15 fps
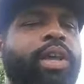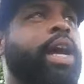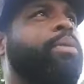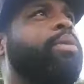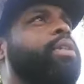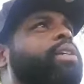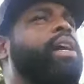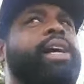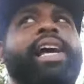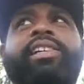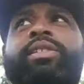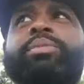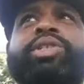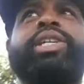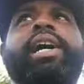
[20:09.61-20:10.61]
I got
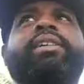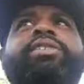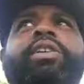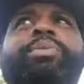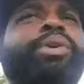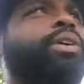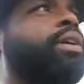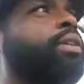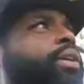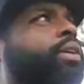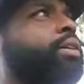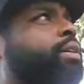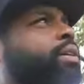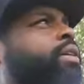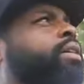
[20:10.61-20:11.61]
some shots up
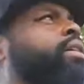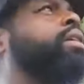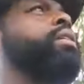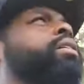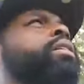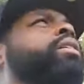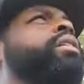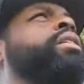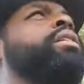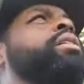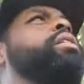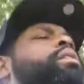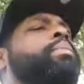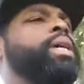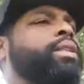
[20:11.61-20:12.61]
earlier.
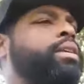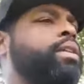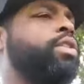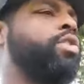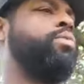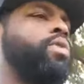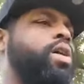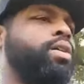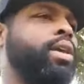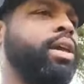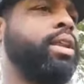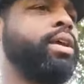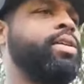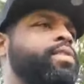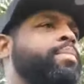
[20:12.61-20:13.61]
About to get a little walk
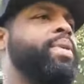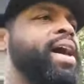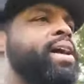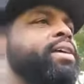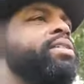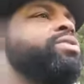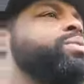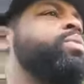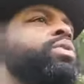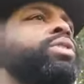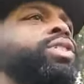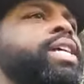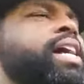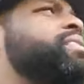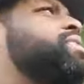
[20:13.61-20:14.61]
in and go back, get some more
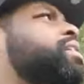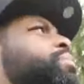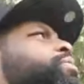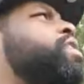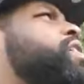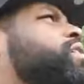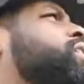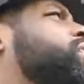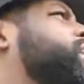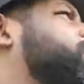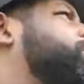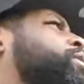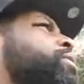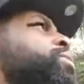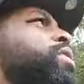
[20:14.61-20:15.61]
shots up, call it a day
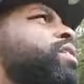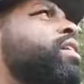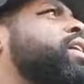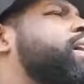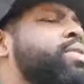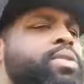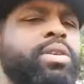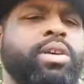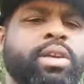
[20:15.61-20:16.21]
with the working out.